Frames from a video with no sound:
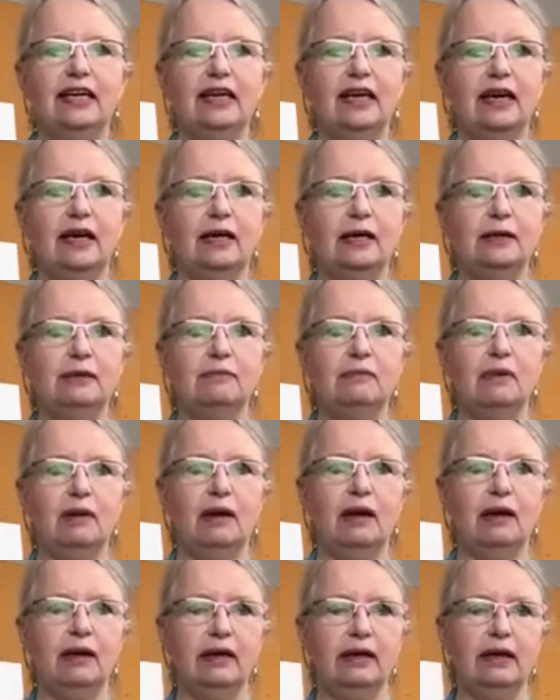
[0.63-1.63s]

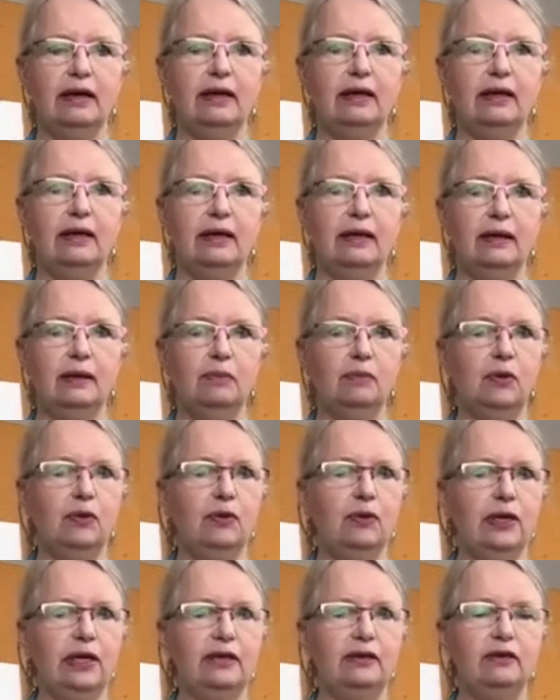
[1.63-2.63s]
I am
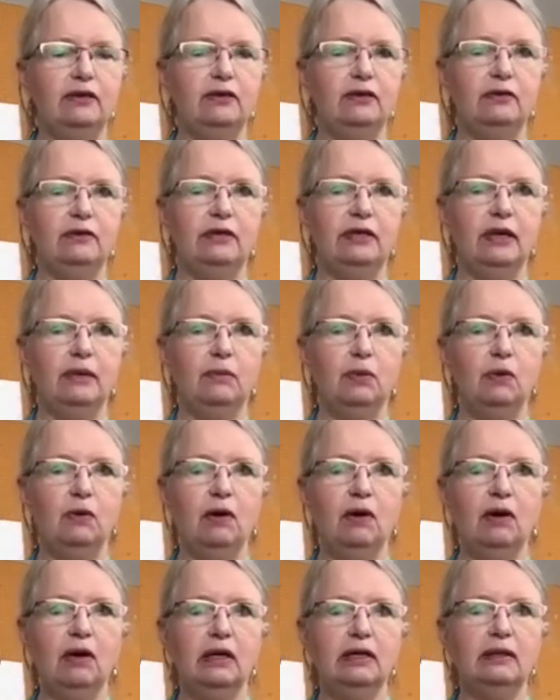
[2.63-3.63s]
going to do a demo
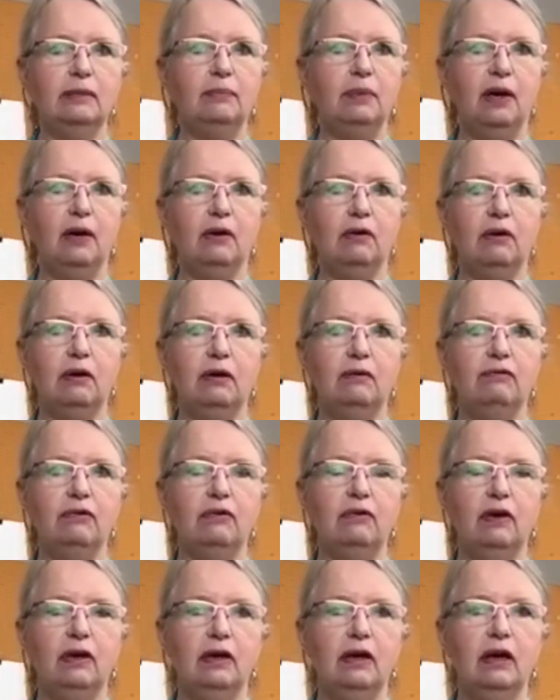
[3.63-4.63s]
on the power
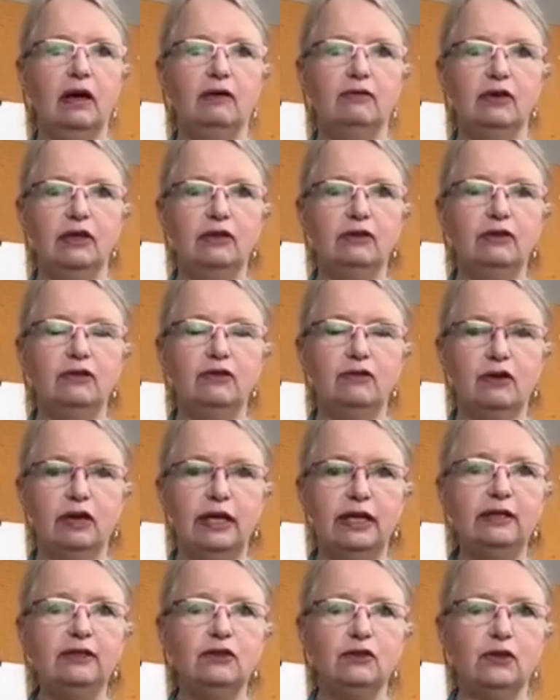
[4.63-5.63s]
of
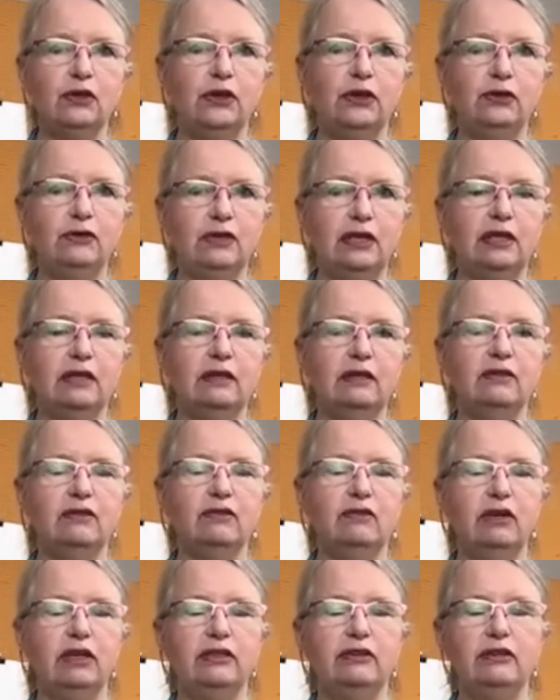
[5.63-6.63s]
constraints, or using
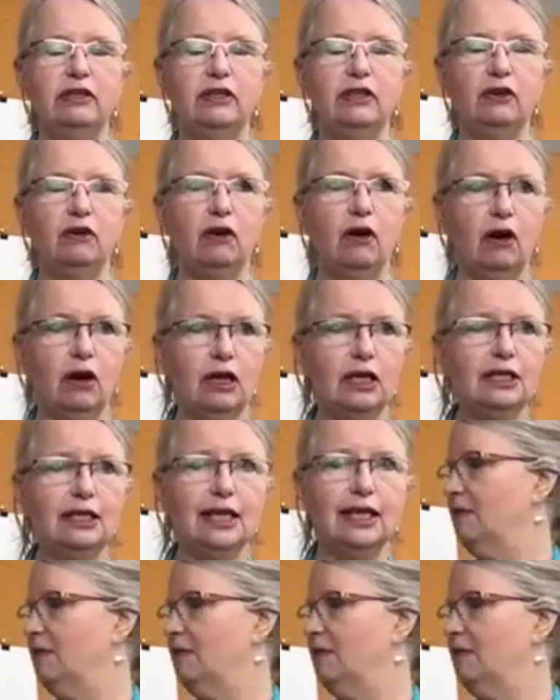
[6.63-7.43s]
constraints in your art.